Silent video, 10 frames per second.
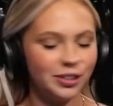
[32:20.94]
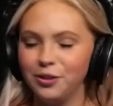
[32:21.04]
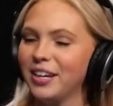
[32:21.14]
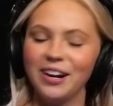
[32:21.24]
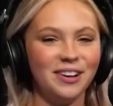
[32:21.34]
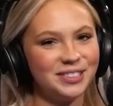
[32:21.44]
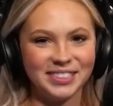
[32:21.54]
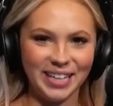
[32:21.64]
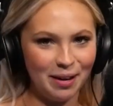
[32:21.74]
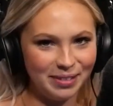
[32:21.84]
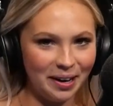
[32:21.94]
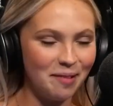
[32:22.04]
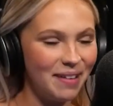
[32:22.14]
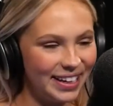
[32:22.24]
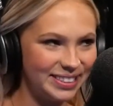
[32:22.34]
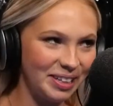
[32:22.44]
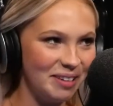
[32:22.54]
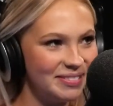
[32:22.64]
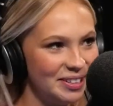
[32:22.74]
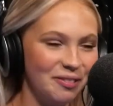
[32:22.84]
you can also stay updated on my
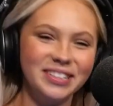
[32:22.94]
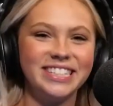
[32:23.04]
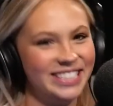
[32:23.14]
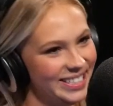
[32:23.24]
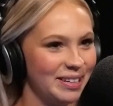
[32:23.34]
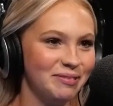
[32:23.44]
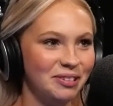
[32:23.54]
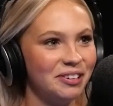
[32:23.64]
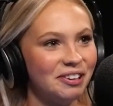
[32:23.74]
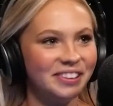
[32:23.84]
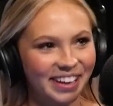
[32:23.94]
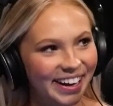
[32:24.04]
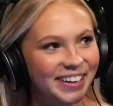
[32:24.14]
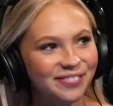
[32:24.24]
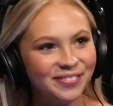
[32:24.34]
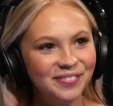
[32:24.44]
Instagram to know what she's up to in her life.